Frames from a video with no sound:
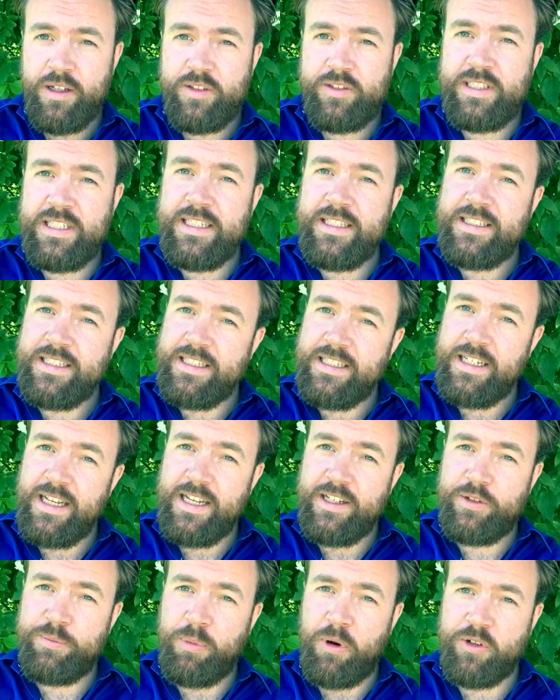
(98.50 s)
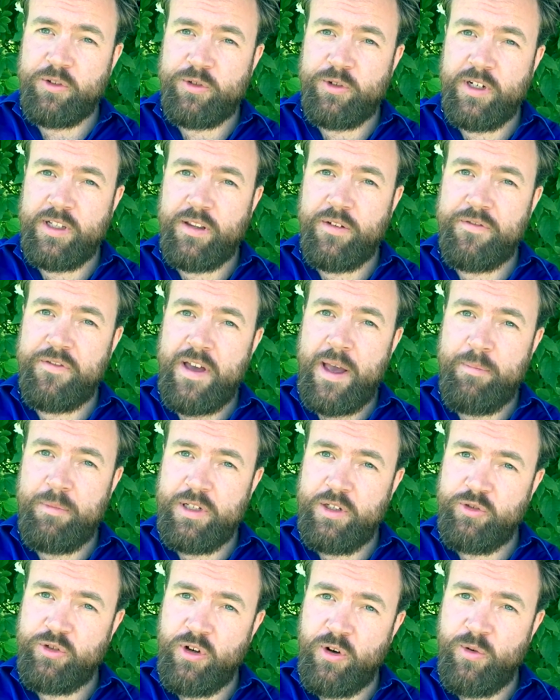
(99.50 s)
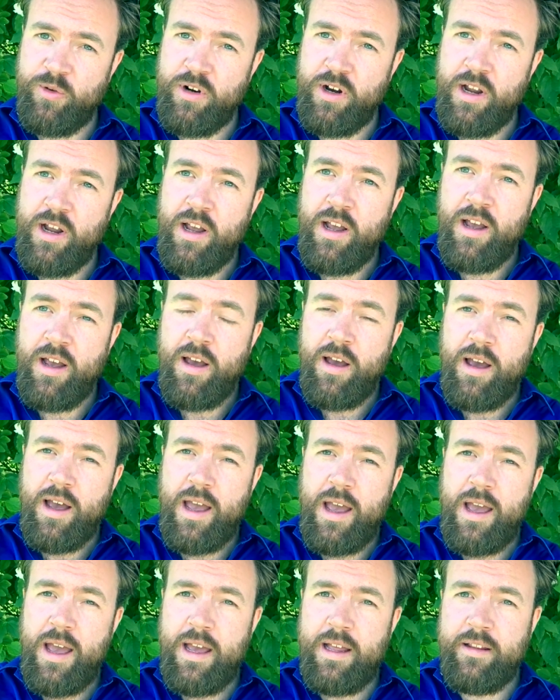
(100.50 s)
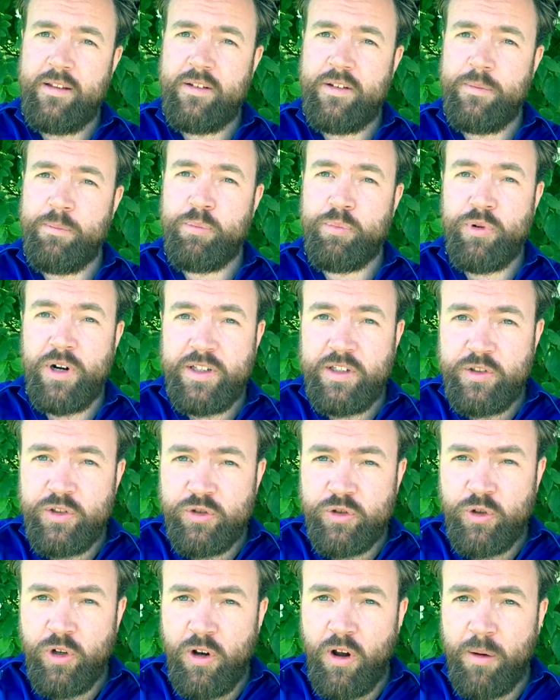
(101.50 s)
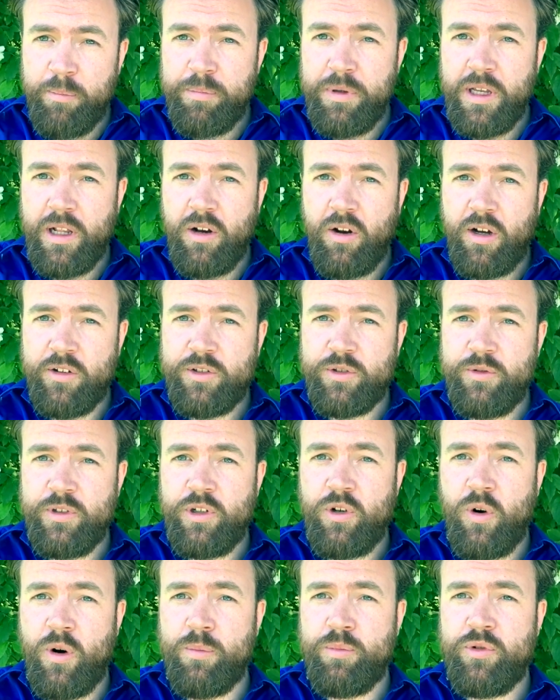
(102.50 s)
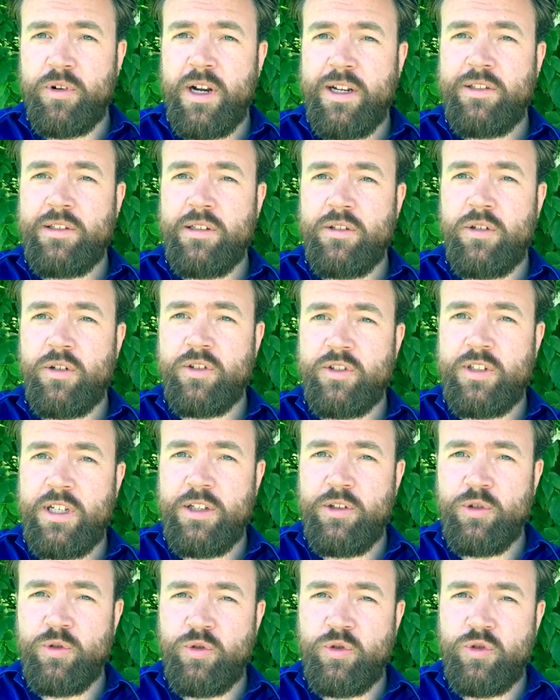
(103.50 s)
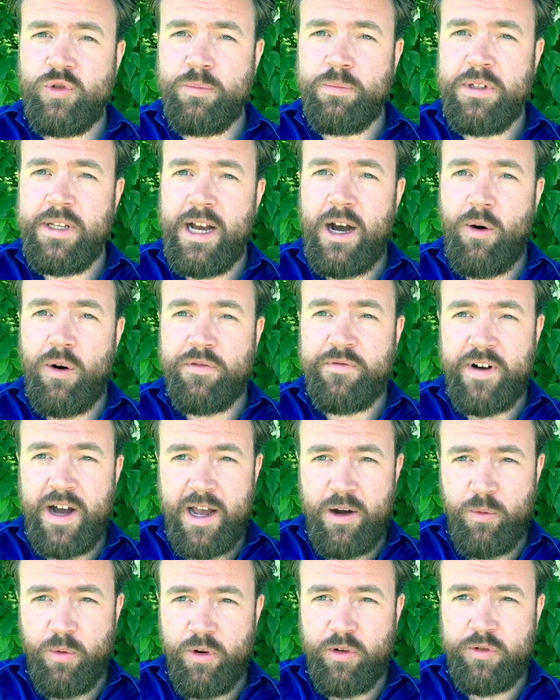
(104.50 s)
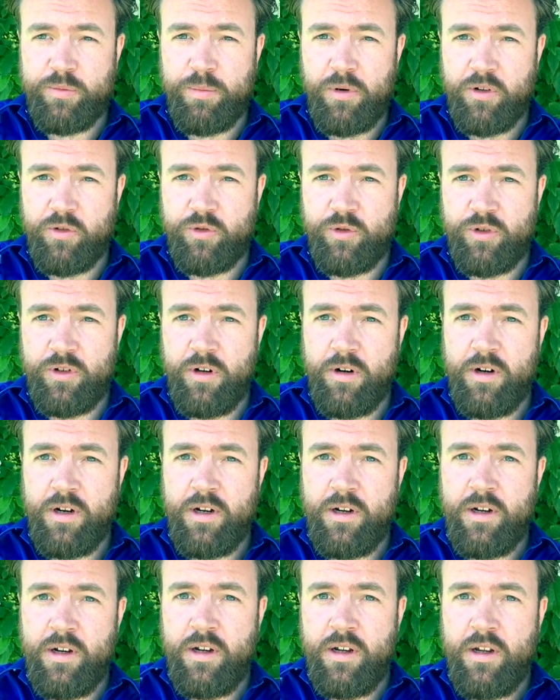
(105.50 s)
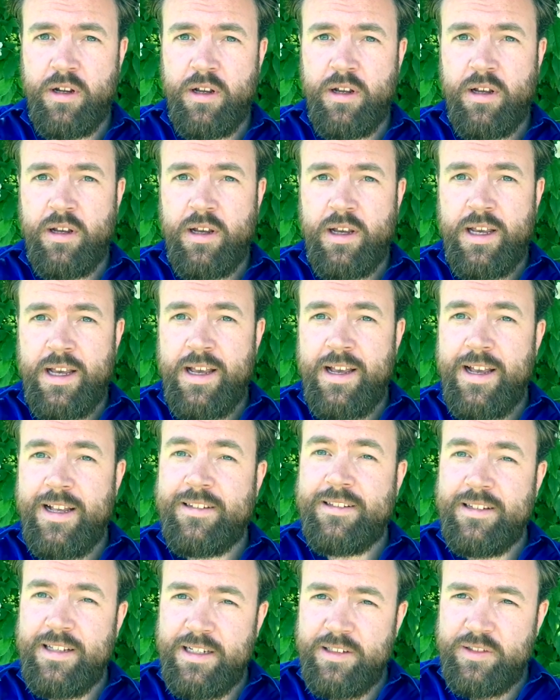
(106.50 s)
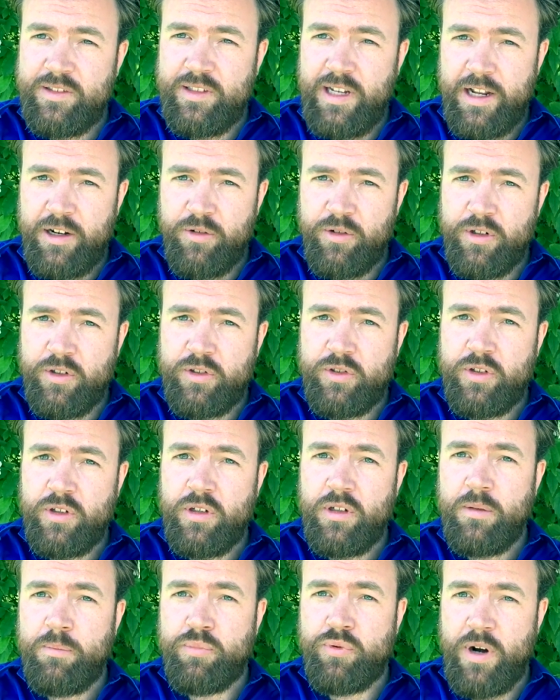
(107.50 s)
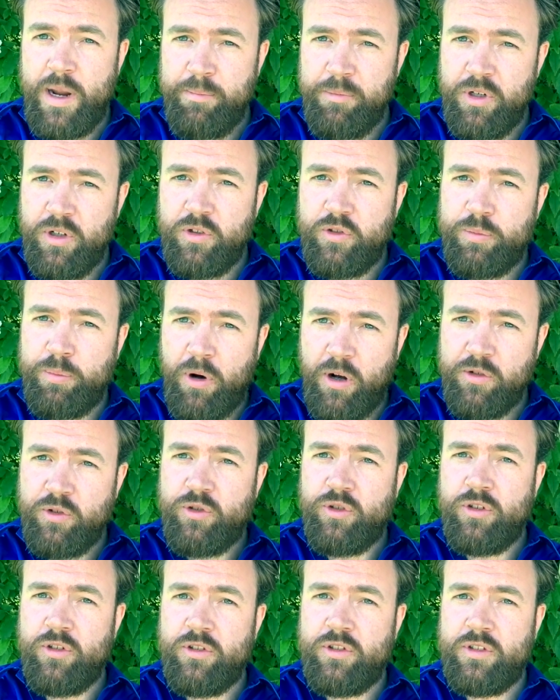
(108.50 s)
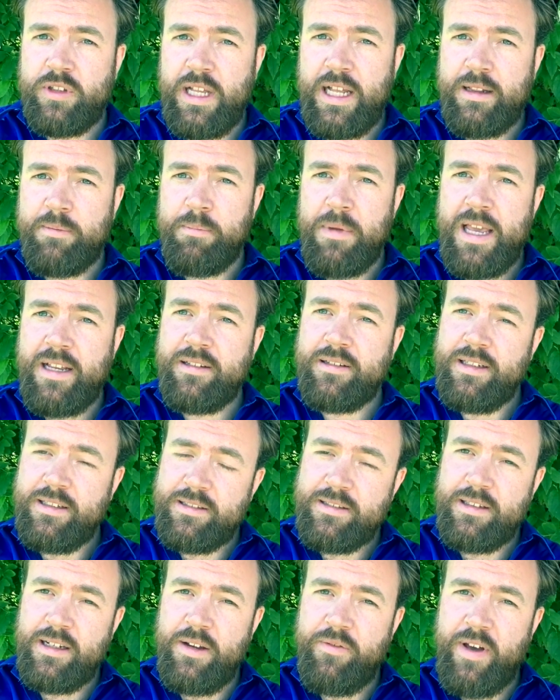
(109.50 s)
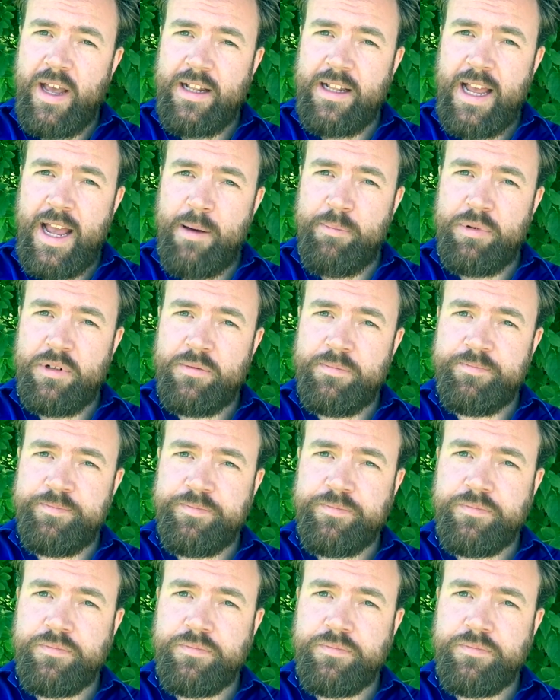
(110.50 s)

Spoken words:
TD is sponsoring the Family Zone, and British Columbia Lottery Corporation continues to be our fireworks sponsor. It's these generous premier sponsors that makes this event happen.